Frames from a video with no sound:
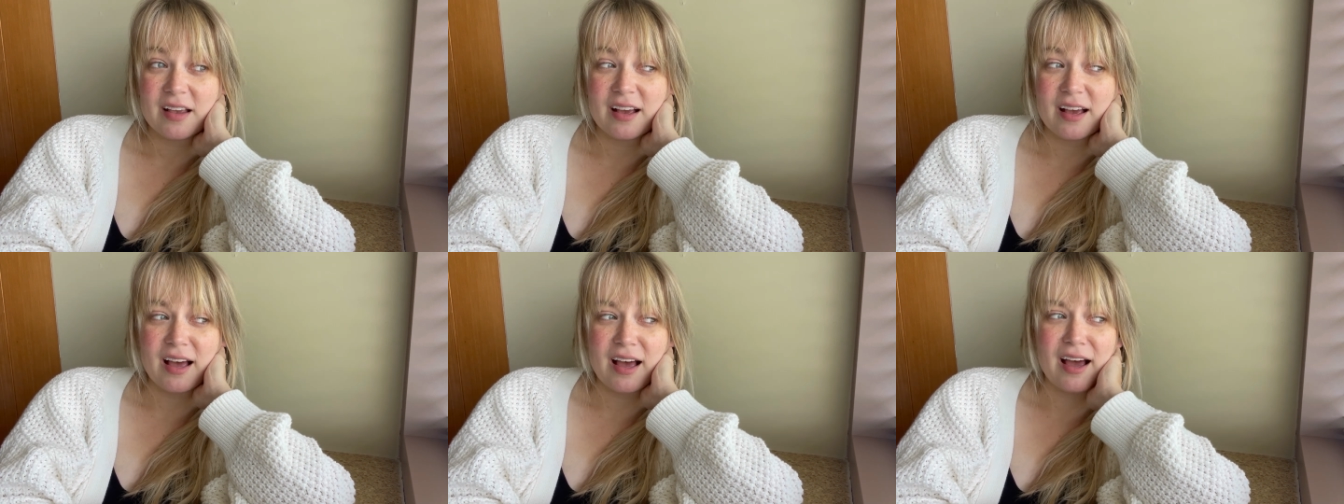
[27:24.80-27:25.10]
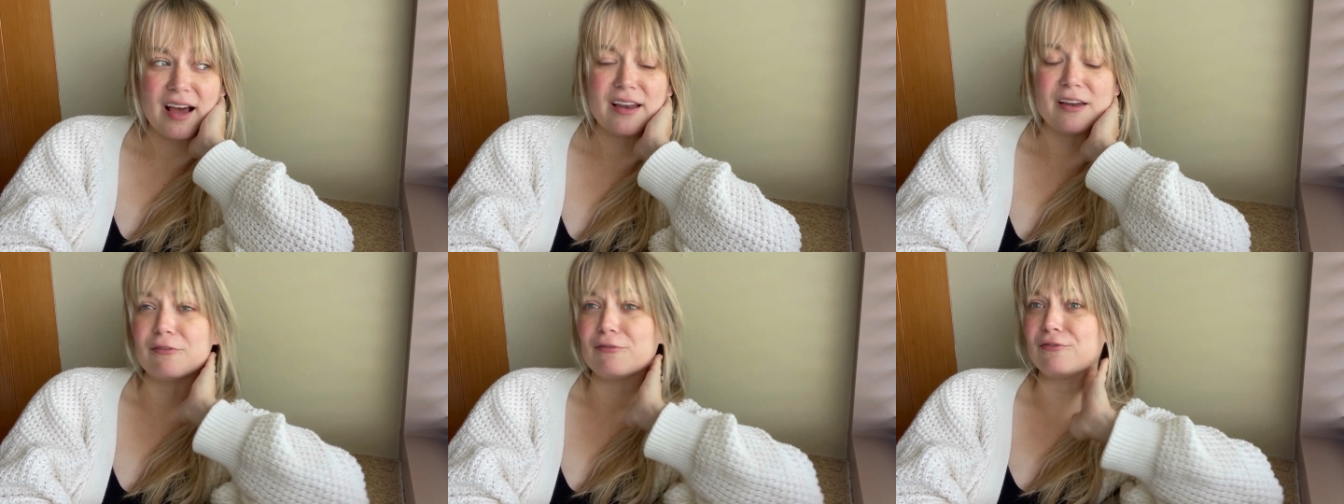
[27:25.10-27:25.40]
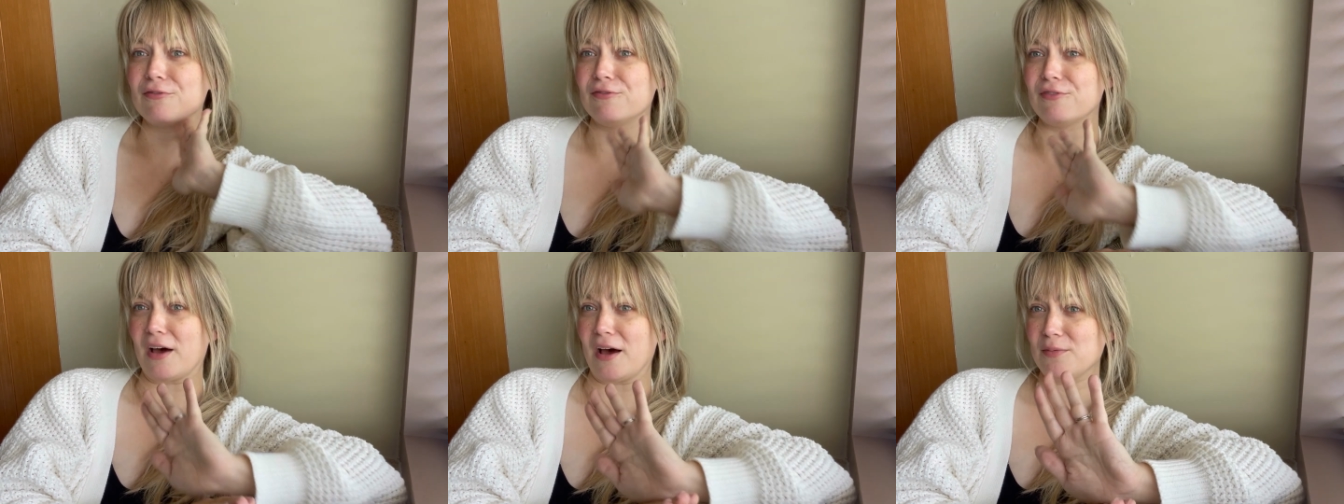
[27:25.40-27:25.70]
I had a
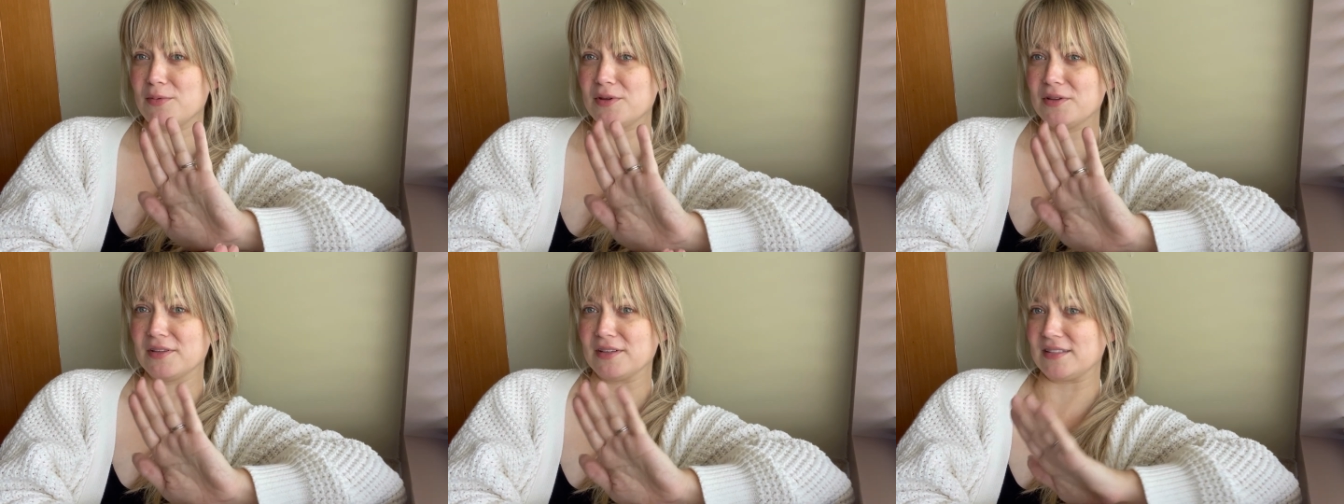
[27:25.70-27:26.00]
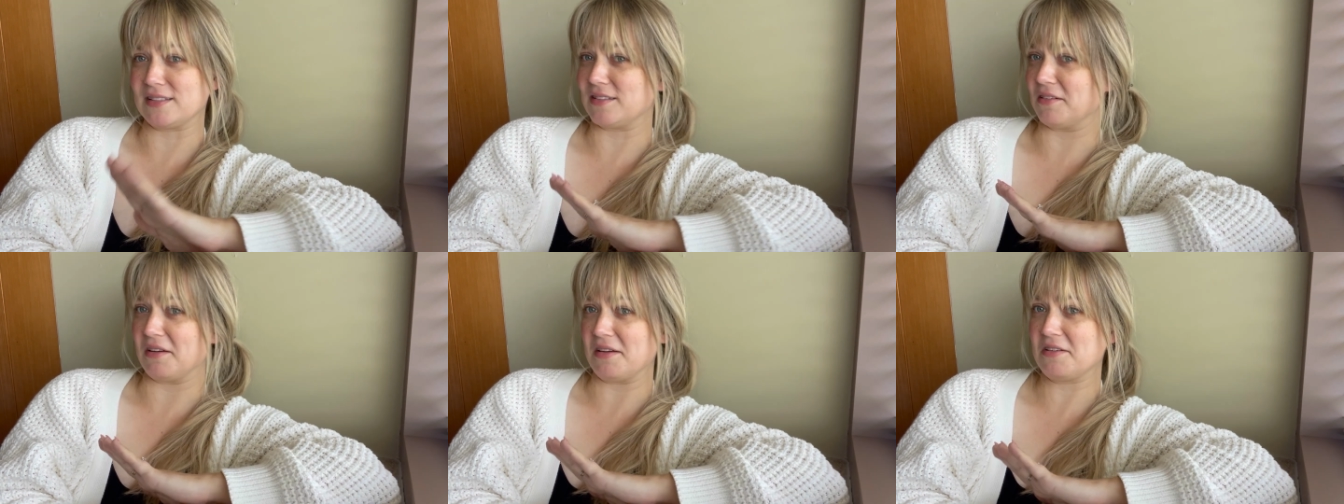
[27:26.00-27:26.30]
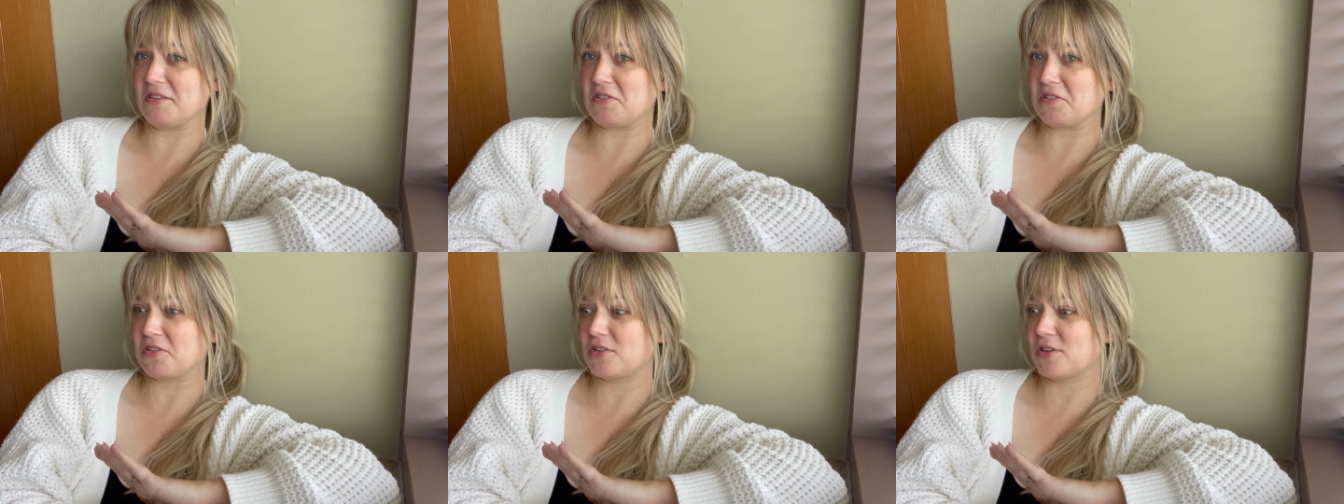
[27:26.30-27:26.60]
fabulous
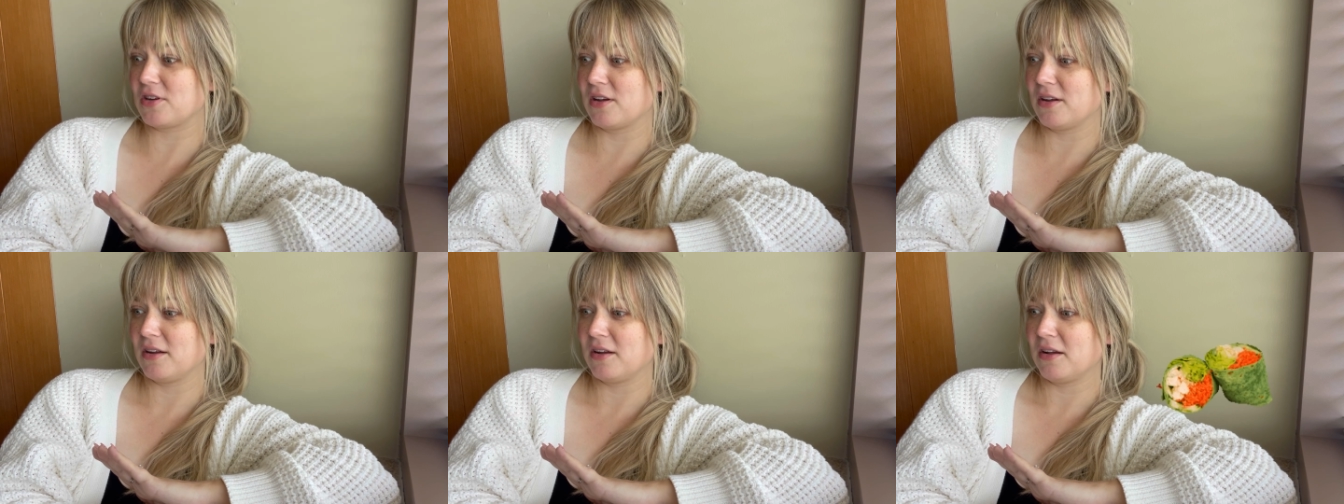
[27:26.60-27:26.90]
lunch,